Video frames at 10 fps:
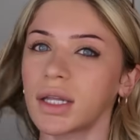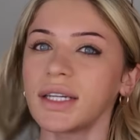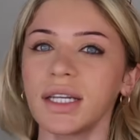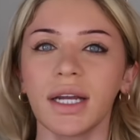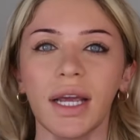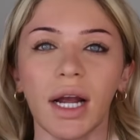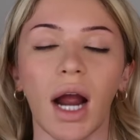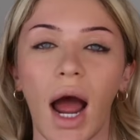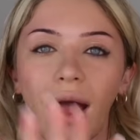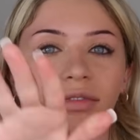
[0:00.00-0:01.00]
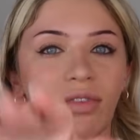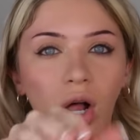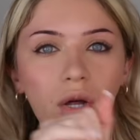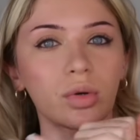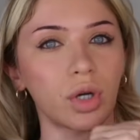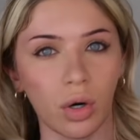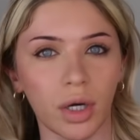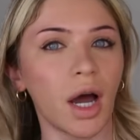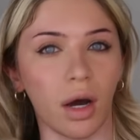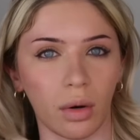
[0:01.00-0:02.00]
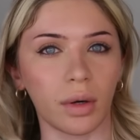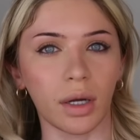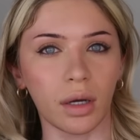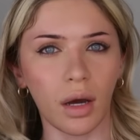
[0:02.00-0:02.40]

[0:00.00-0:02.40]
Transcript: Listen here, I followed girl code.